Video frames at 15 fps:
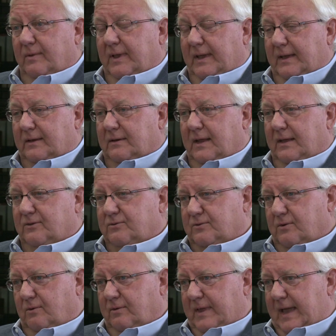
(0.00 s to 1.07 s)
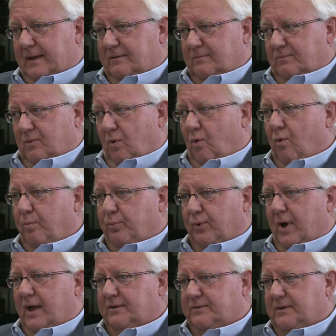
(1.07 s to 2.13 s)
And, and so that whole
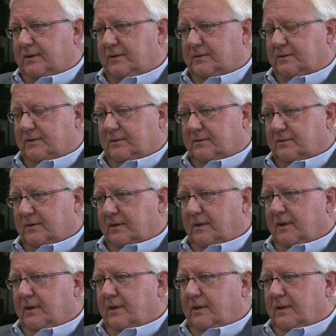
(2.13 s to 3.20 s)
process is, is